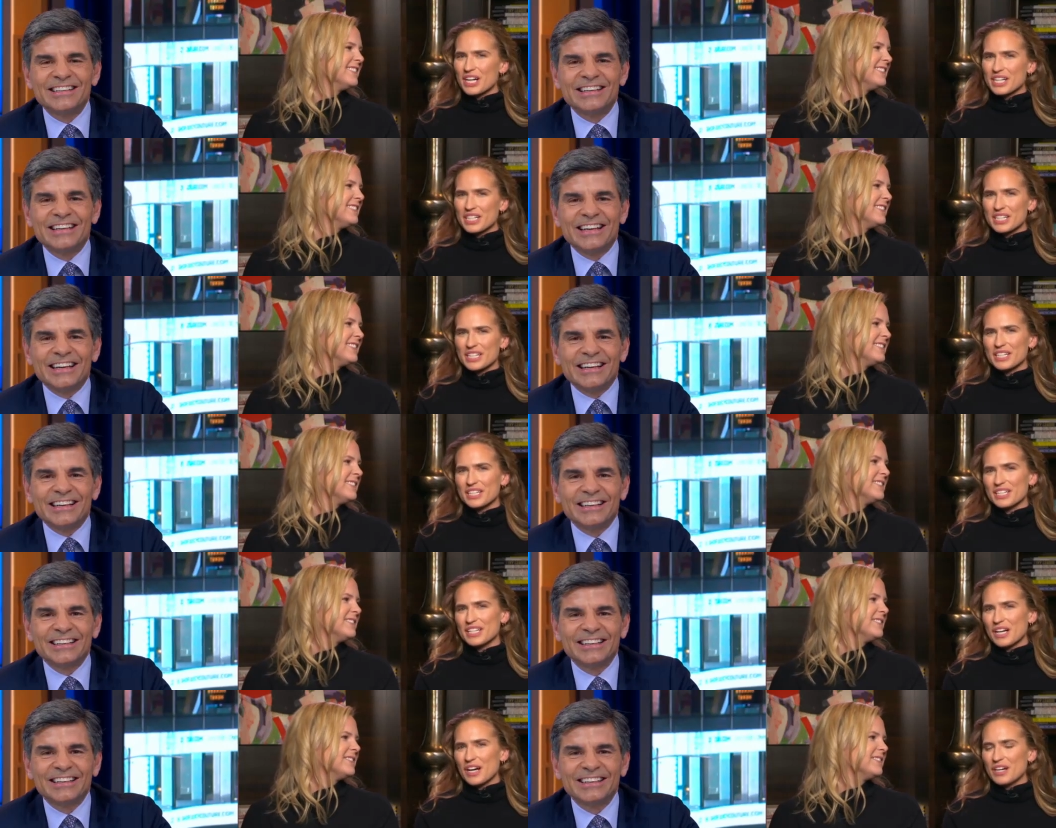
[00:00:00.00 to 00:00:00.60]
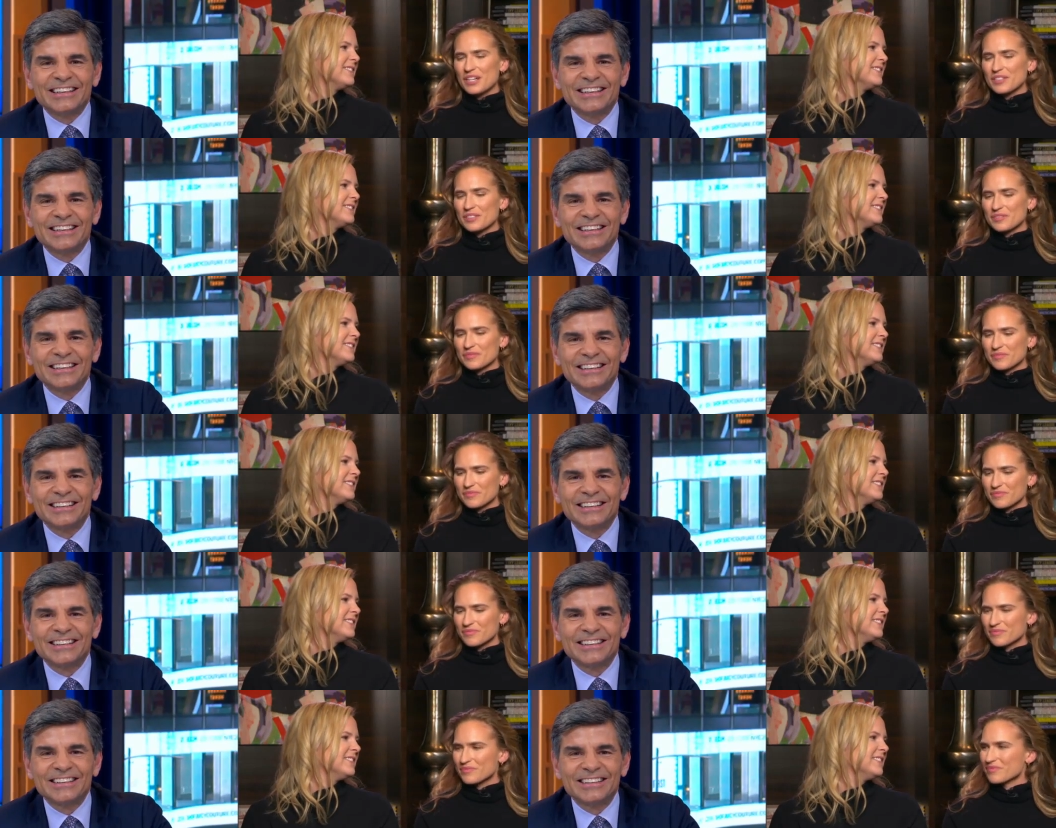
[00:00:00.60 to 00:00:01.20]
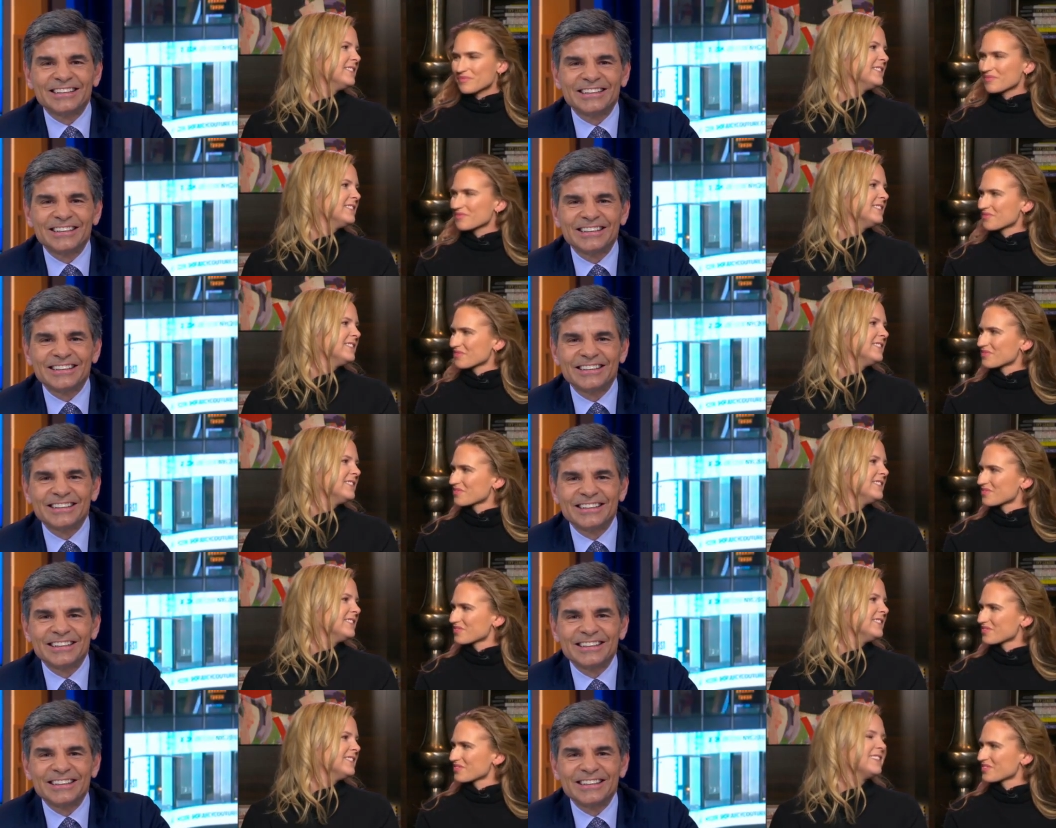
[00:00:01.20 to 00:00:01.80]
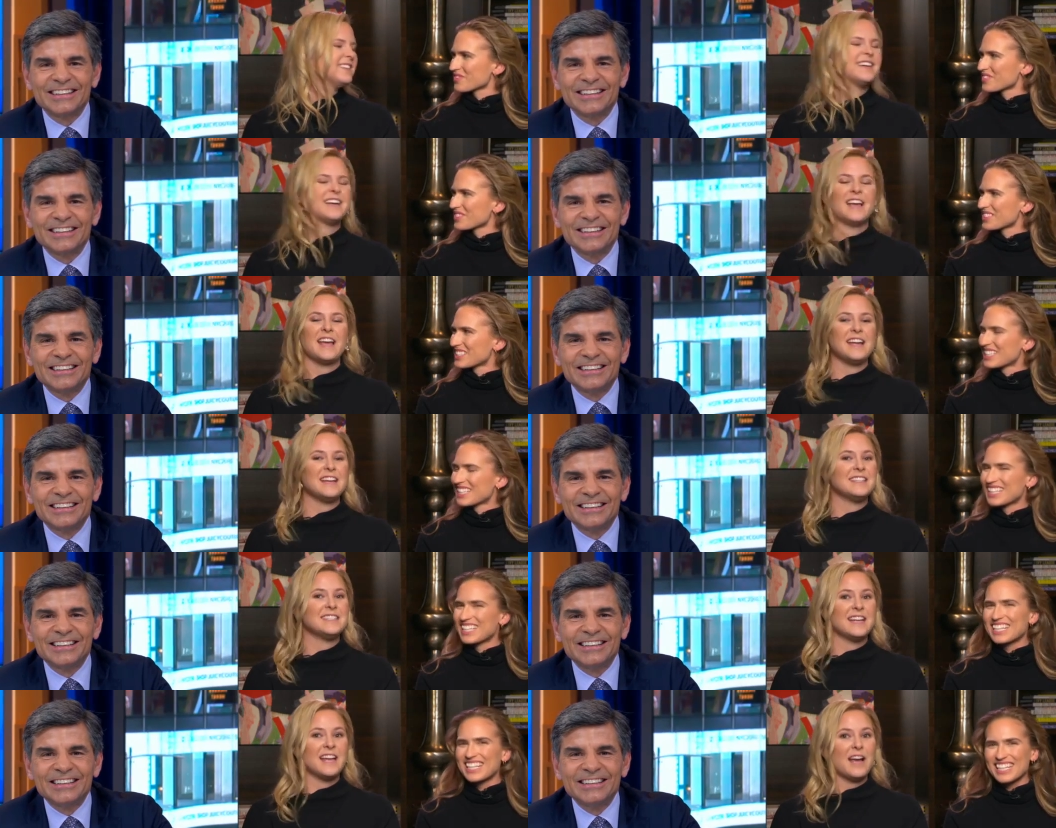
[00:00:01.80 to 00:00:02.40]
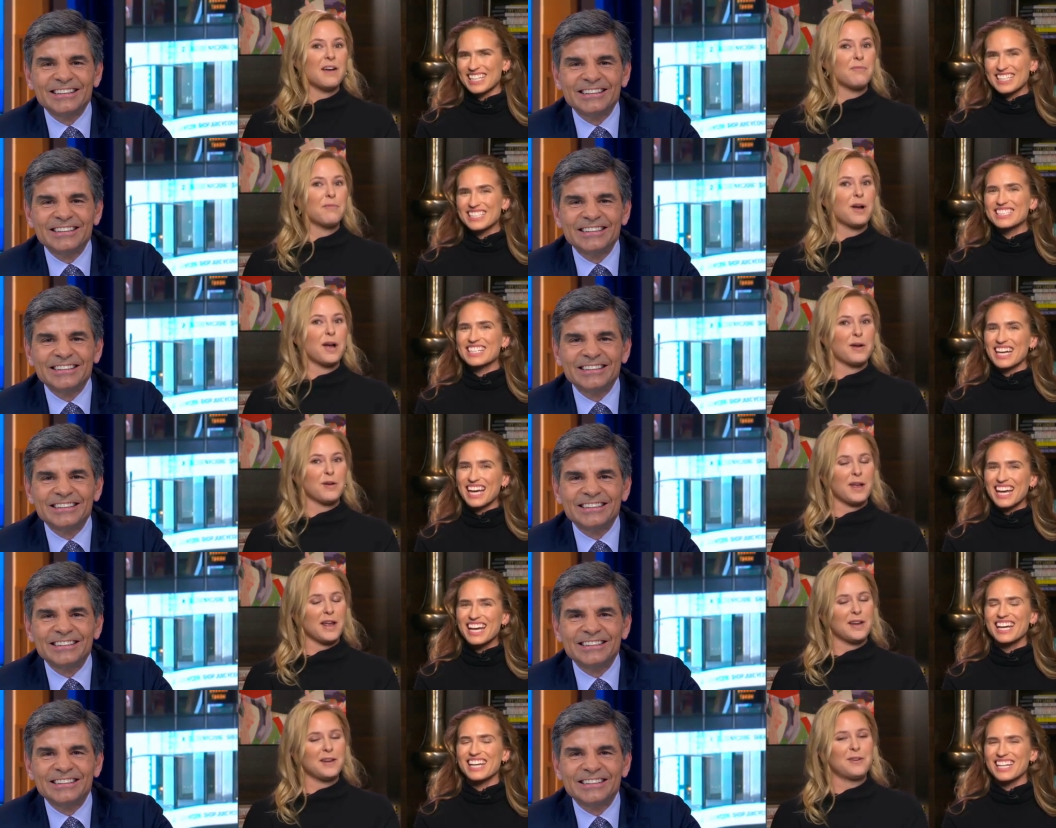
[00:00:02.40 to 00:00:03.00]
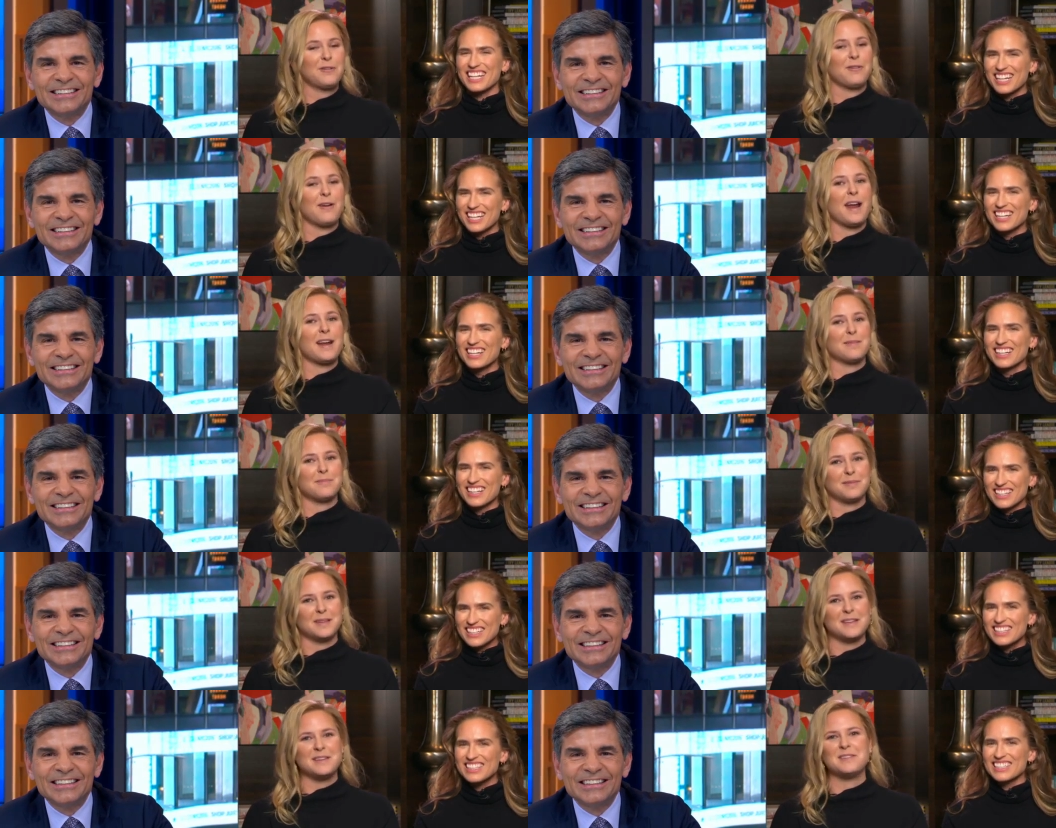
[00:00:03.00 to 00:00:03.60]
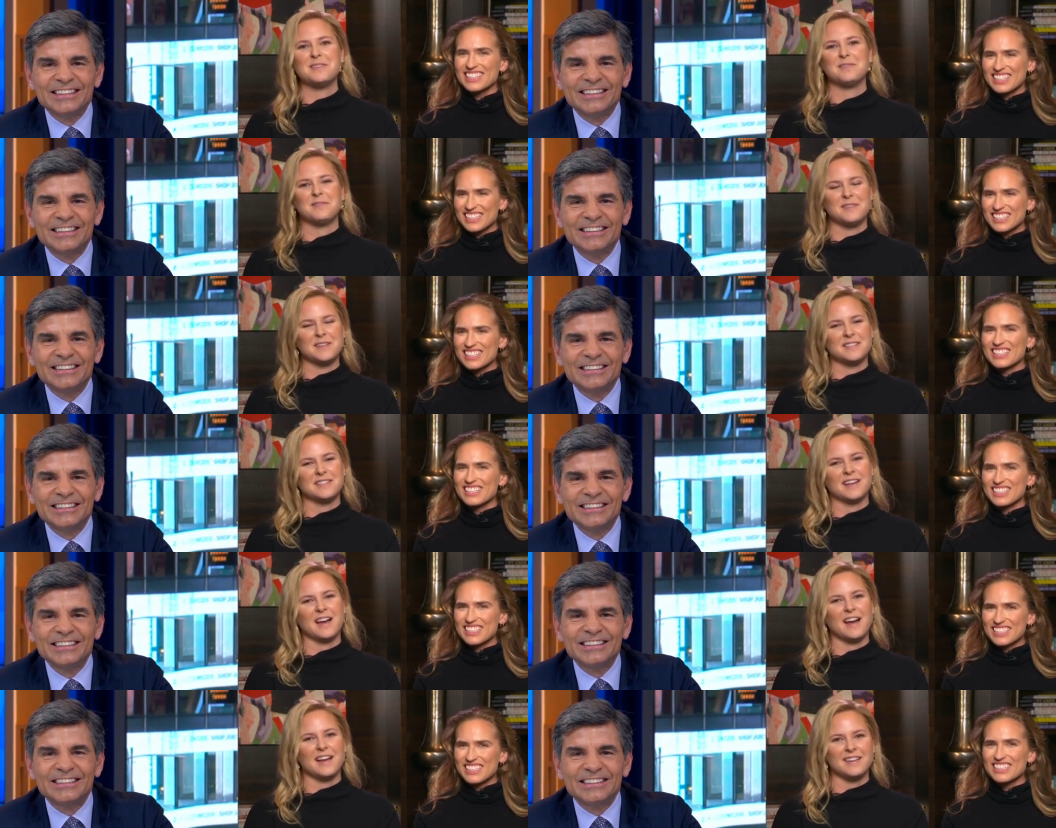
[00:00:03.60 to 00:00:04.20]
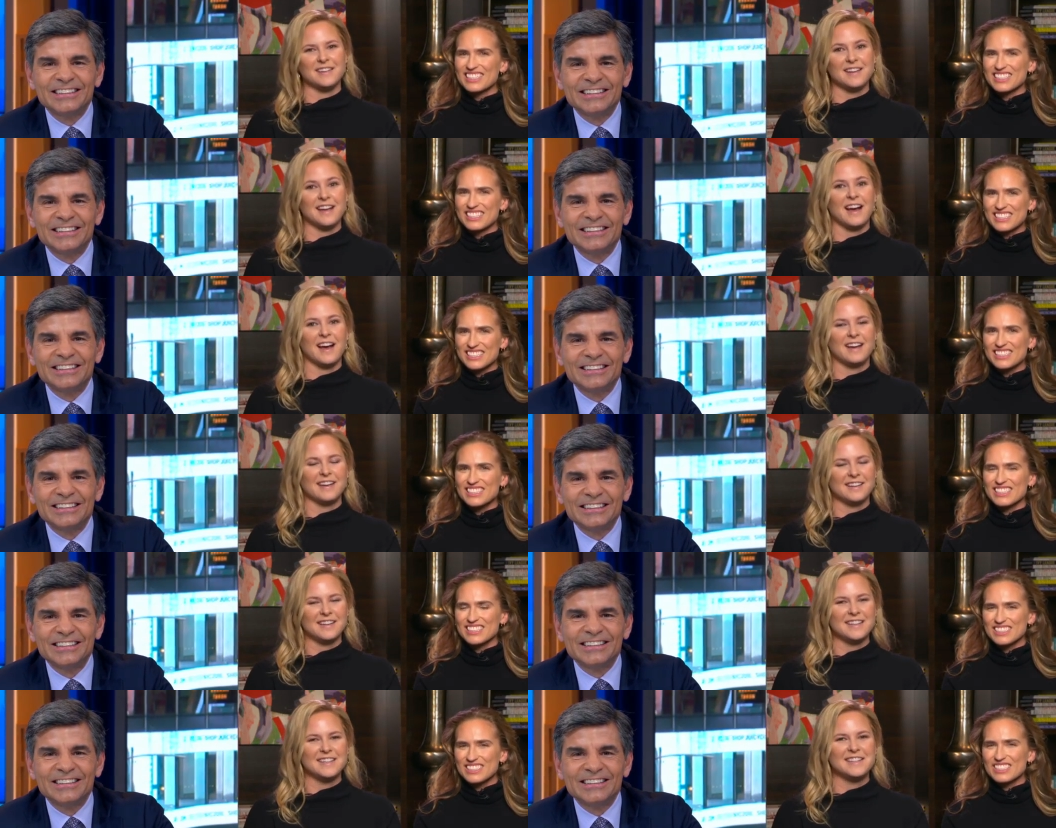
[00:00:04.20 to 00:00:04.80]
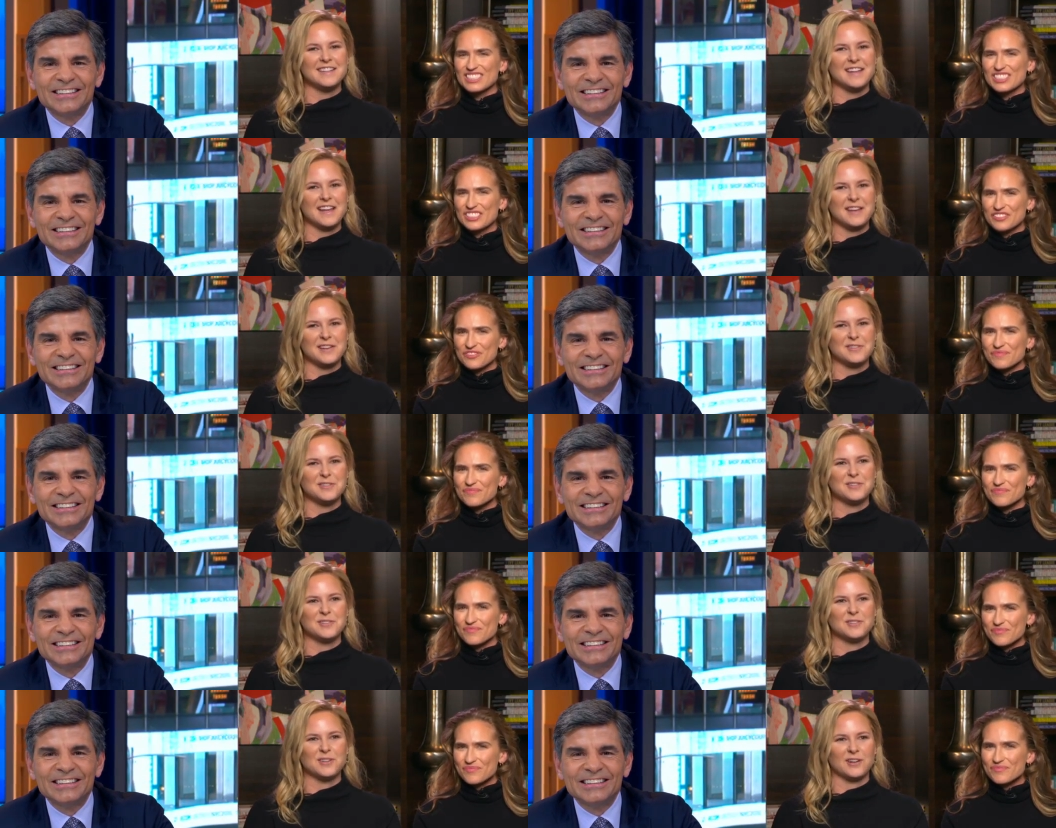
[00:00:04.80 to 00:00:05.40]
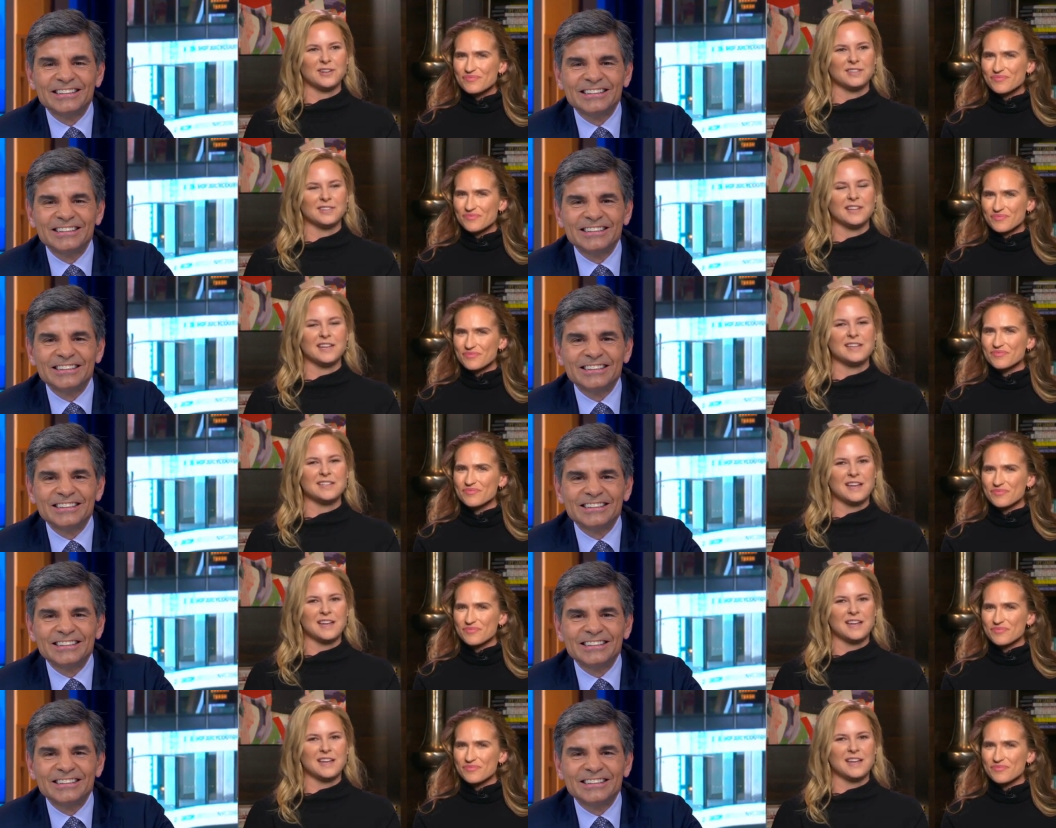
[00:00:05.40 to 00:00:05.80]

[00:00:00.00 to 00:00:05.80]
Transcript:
Speaker 1: dirty.
Speaker 2: he? he did an incredibly goofy side. Yeah, he, he certainly